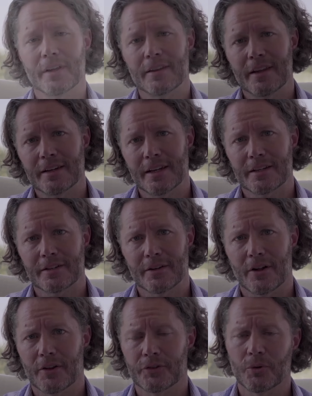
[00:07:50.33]
then they tested
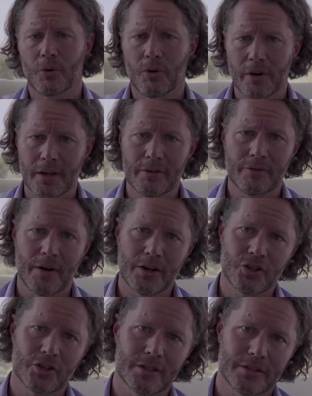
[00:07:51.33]
also organ
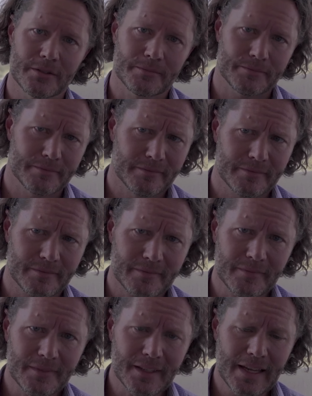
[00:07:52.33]
functions,
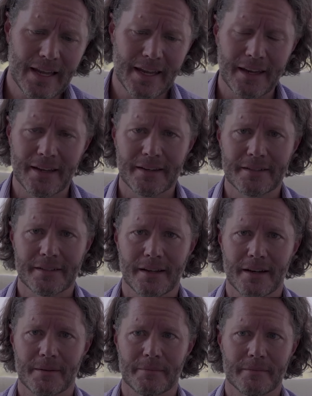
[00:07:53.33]
and
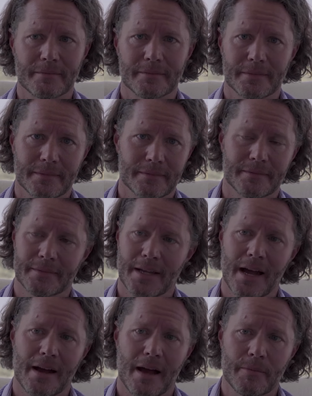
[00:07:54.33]

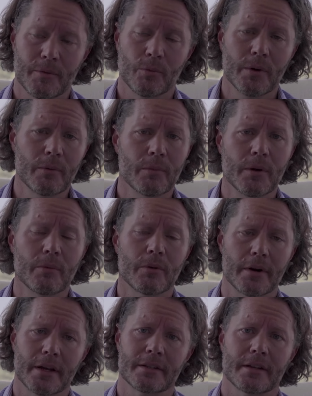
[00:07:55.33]
yeah, I mean, we
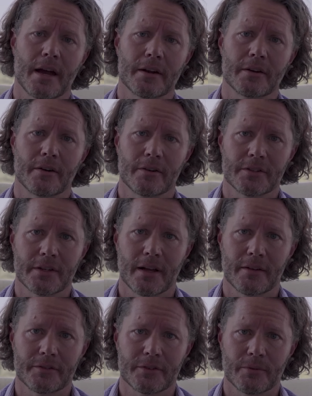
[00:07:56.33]
were excited
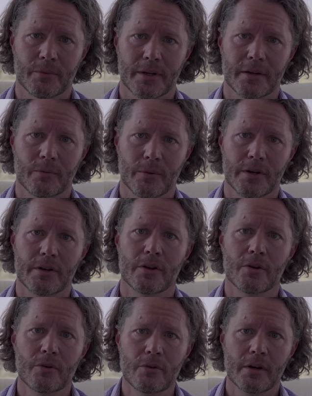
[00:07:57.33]
ourselves. We
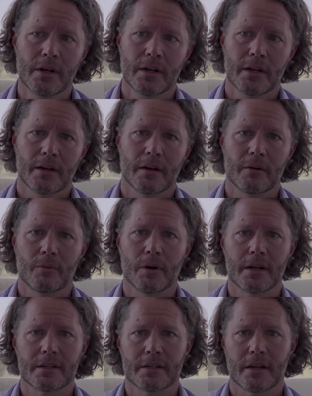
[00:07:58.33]
knew
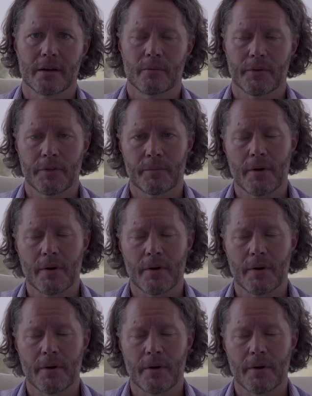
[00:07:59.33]
what the